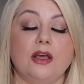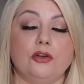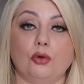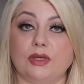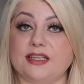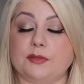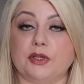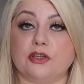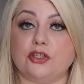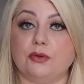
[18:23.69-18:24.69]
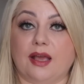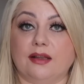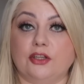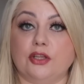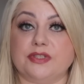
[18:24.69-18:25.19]
Not least because you
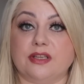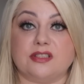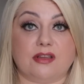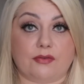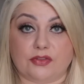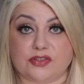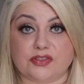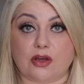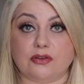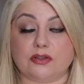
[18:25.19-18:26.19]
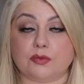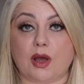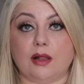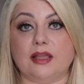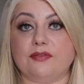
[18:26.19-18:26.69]
can use it to cover the sun as
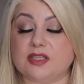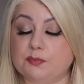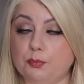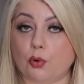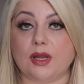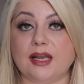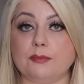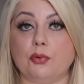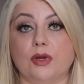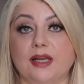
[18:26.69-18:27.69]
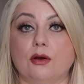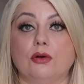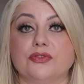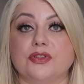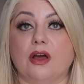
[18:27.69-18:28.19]
well. If it's boiling
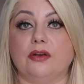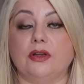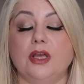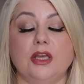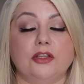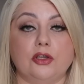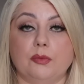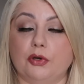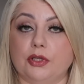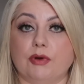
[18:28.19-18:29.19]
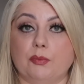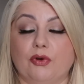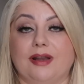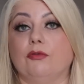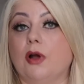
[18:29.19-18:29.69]
hot sun, you can put your
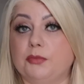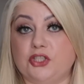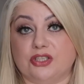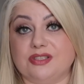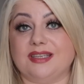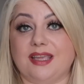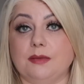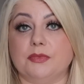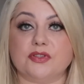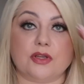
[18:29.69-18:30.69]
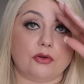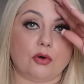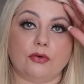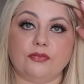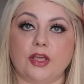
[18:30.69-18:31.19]
umbrella up just to keep the sun
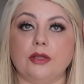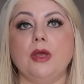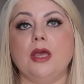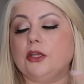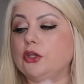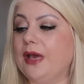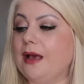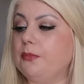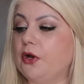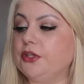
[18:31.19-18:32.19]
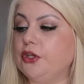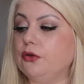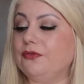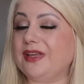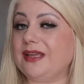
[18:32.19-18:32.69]
off you. You can buy
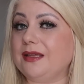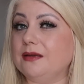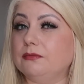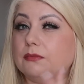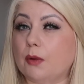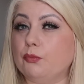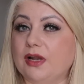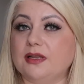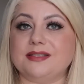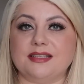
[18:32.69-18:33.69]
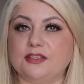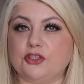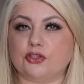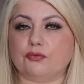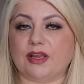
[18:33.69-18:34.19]
UV umbrellas. This is
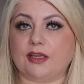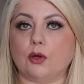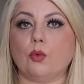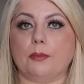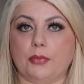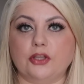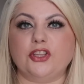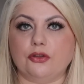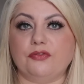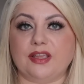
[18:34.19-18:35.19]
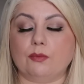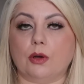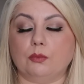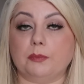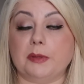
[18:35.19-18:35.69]
just a regular one, but a UV
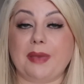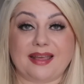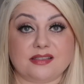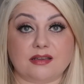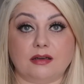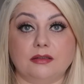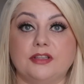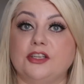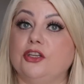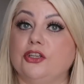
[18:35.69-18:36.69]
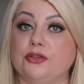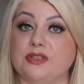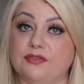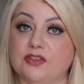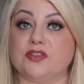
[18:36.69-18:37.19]
one would be better. Then you can use
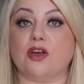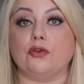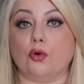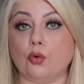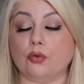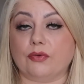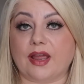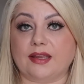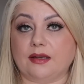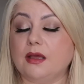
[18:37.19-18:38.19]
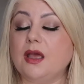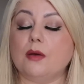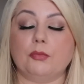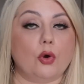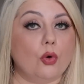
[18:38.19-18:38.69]
it for the sun or the rain,
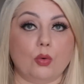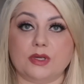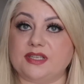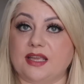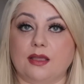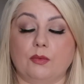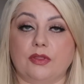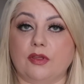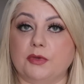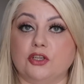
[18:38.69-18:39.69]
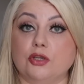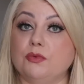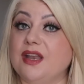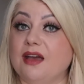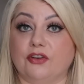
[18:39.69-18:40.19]
but always take it with you because you
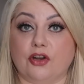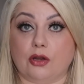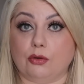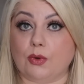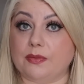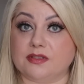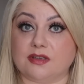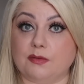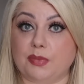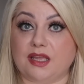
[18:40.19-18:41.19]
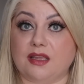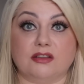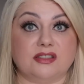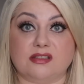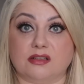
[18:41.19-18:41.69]
never know when there's going to be
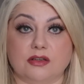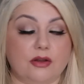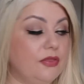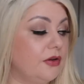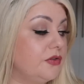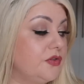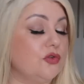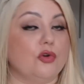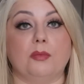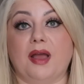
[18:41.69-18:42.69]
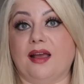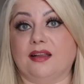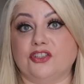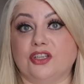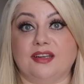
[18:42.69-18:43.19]
a sudden thunderstorm
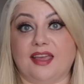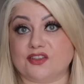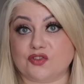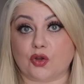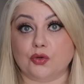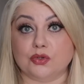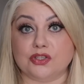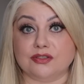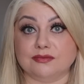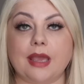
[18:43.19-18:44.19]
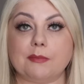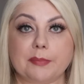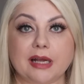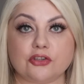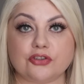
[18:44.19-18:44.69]
and you're going to get soaked. Okay, my
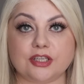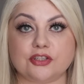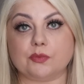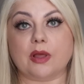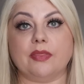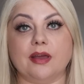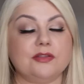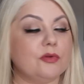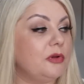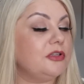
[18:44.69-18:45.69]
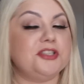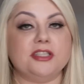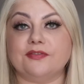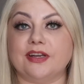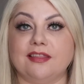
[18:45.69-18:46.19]
battery just went there, so
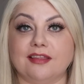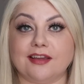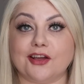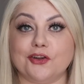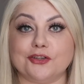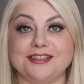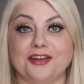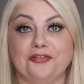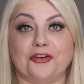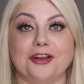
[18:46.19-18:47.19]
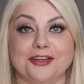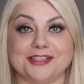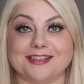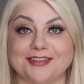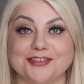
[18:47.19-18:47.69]
apologies if anything looks different. I
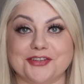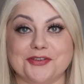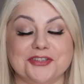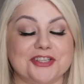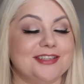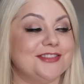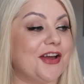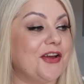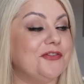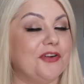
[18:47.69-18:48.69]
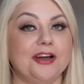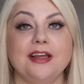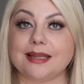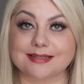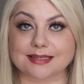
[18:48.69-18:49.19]
just had to change that
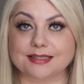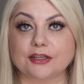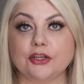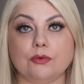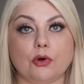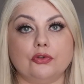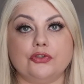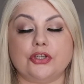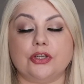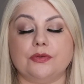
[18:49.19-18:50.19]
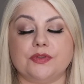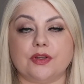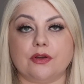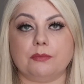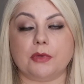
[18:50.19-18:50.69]
over. Let's continue on to
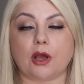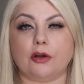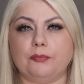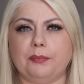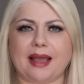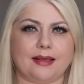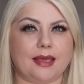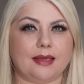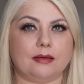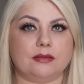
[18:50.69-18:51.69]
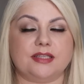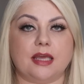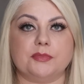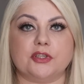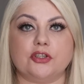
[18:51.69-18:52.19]
some kind of packing
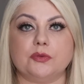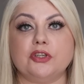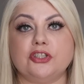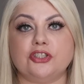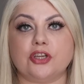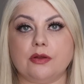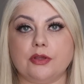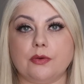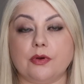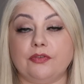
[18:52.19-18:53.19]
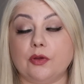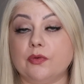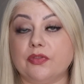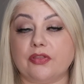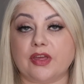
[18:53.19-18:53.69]
tips. I just wanted to show you a few
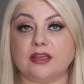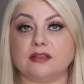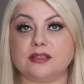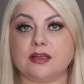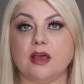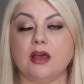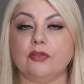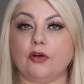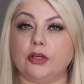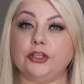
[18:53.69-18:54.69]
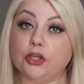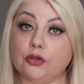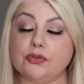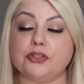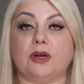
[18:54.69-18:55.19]
of the things that I
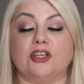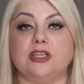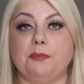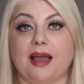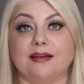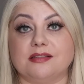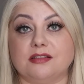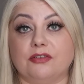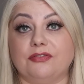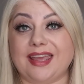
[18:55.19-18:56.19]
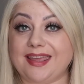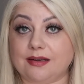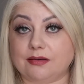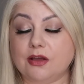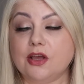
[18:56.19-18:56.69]
use to actually pack stuff
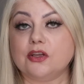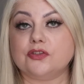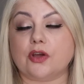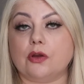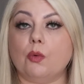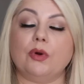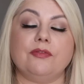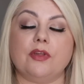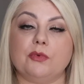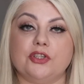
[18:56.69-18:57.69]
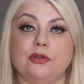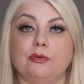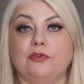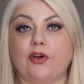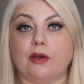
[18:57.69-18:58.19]
in. So one of them, which
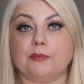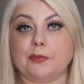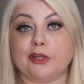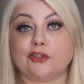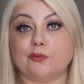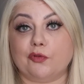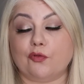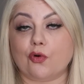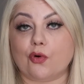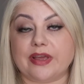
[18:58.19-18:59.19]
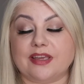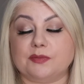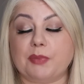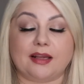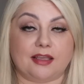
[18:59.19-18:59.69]
you will have heard me mention before,
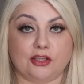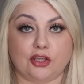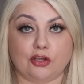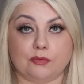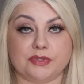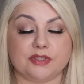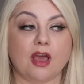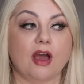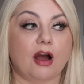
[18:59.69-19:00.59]
is packing cubes.